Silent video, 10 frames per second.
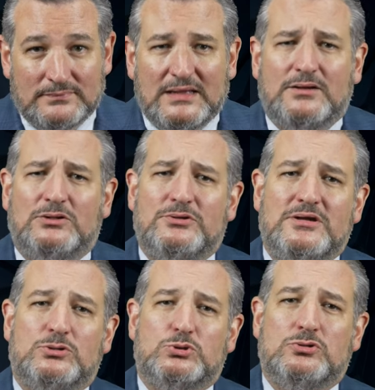
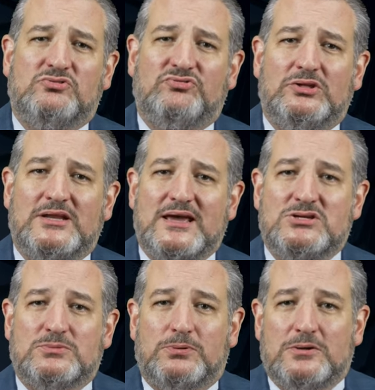including truthful and
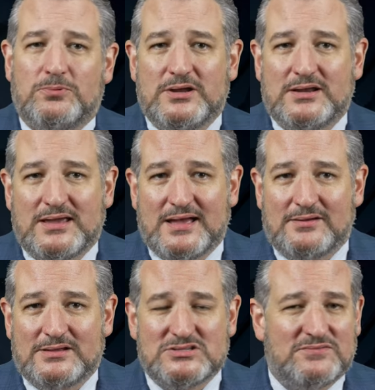age-appropriate
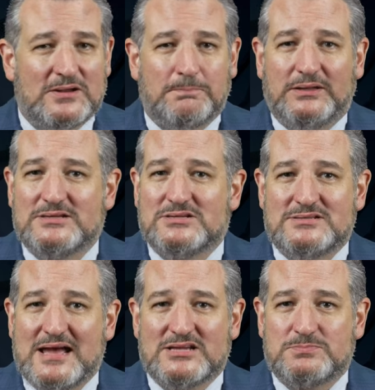accountings of unpleasant
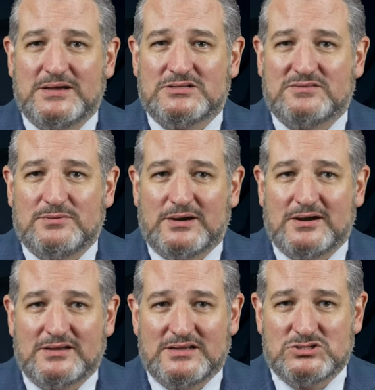aspects of
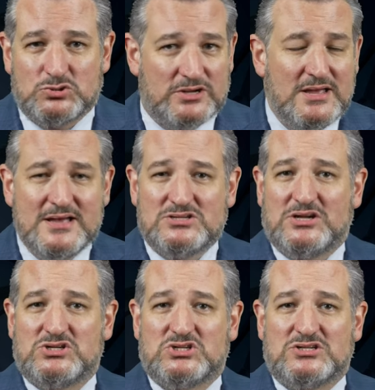American history,
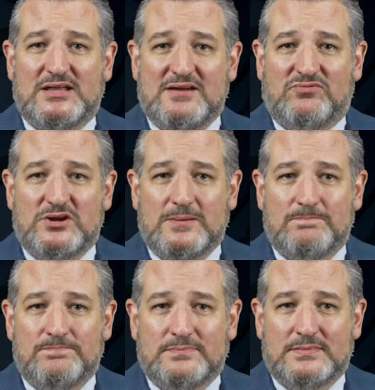such as slavery,
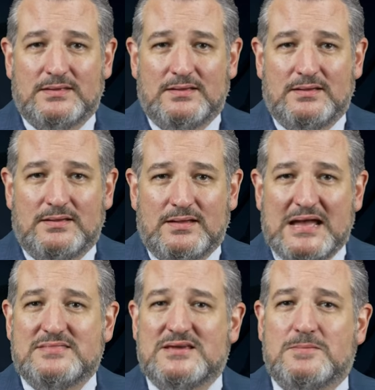
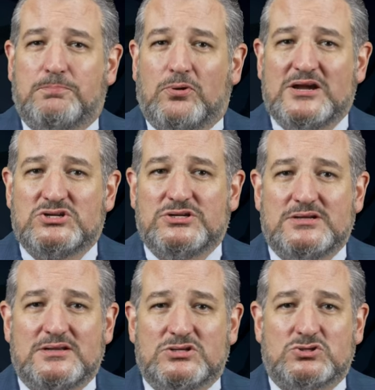and the
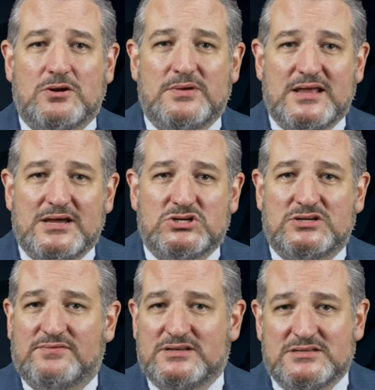oppression and
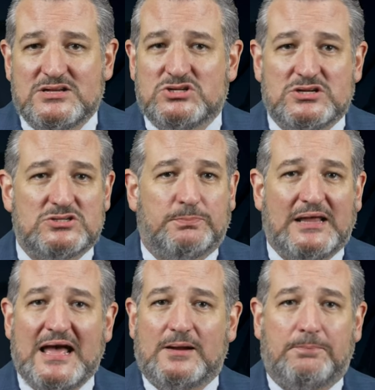discrimination of indigenous,
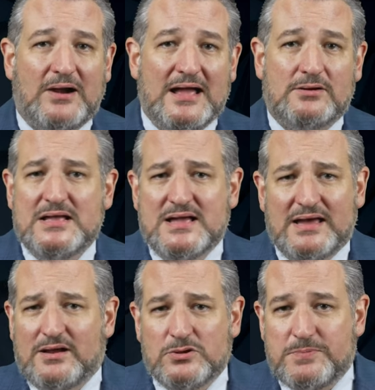black, brown,
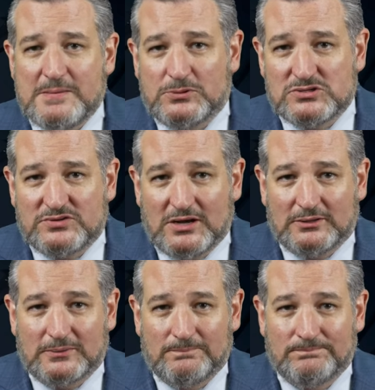and other peoples of
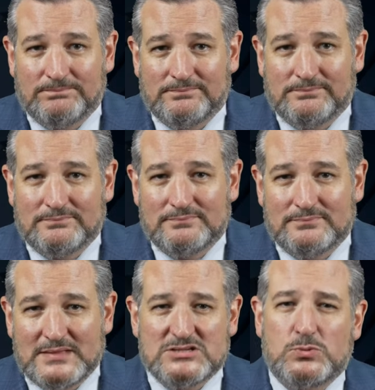color,
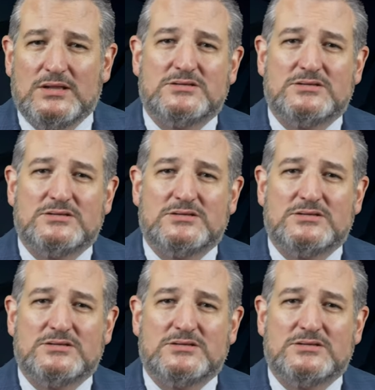as well